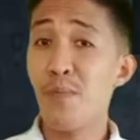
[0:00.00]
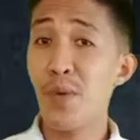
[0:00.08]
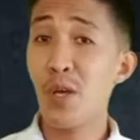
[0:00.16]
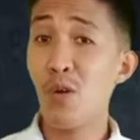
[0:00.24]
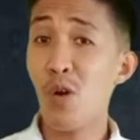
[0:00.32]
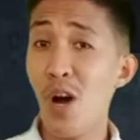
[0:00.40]

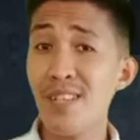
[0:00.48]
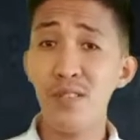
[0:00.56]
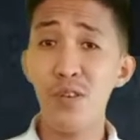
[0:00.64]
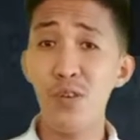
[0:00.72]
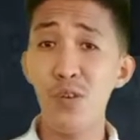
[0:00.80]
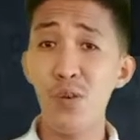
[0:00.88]

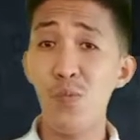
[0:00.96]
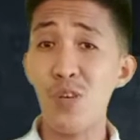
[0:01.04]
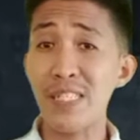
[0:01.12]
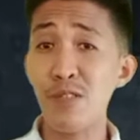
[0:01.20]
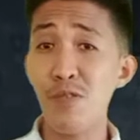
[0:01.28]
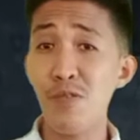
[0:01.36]
Because the room
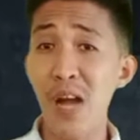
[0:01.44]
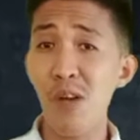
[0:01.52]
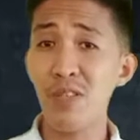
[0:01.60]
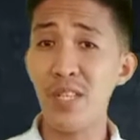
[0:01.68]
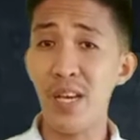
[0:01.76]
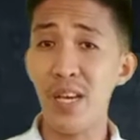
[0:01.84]
was
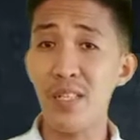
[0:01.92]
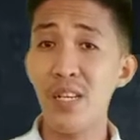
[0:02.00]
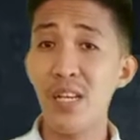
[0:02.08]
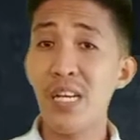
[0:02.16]
crowded,